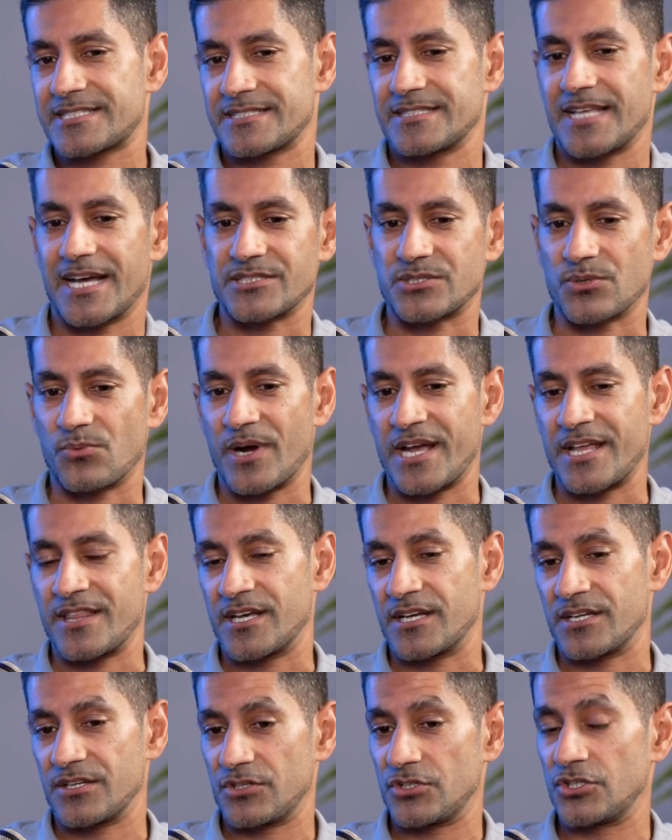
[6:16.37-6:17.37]
that's a way
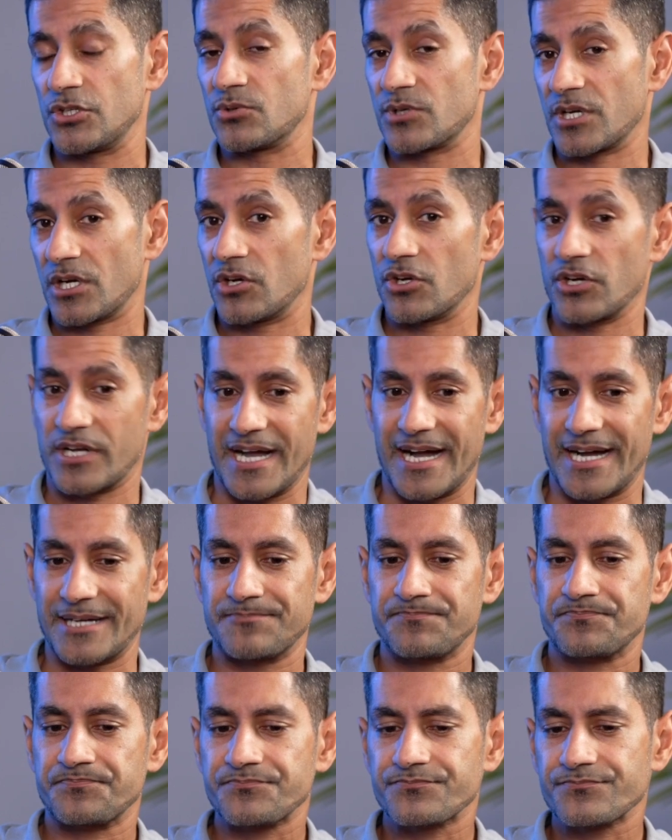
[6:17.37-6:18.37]
that you can look at
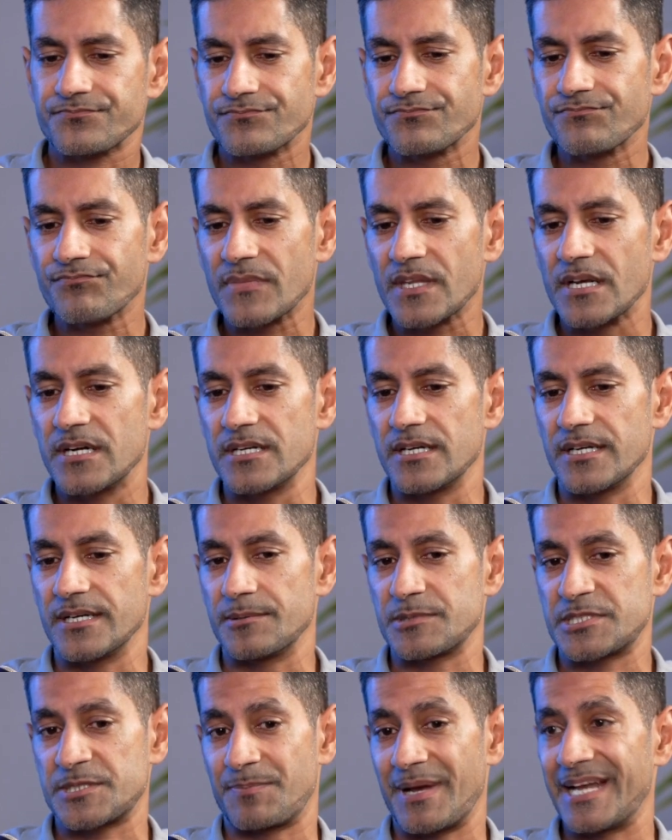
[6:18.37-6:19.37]

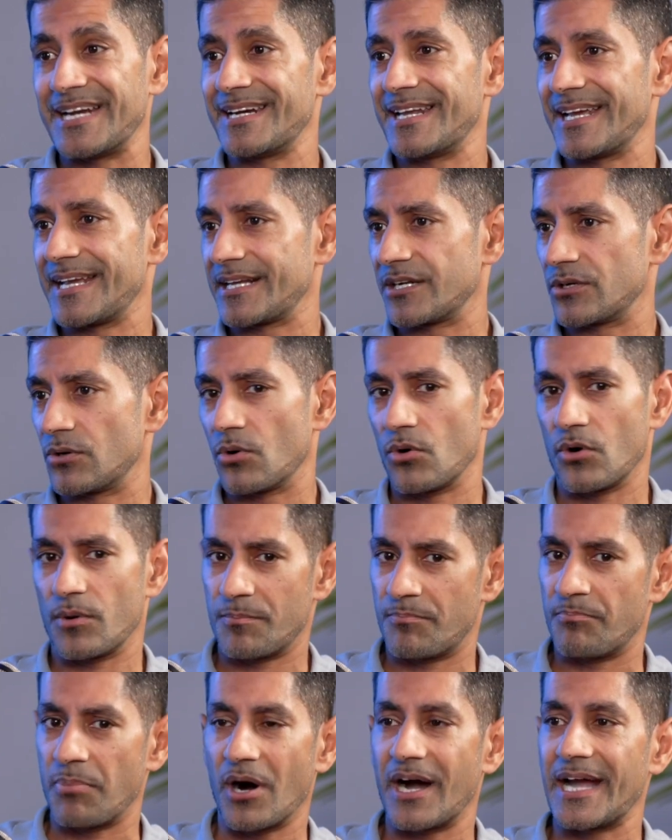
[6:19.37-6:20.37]
spending or
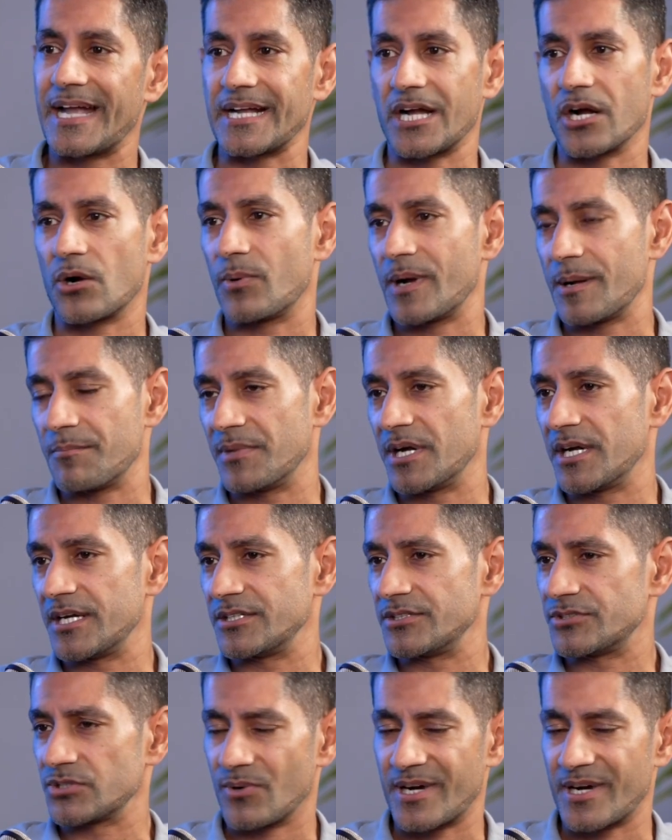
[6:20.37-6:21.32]
buying equipment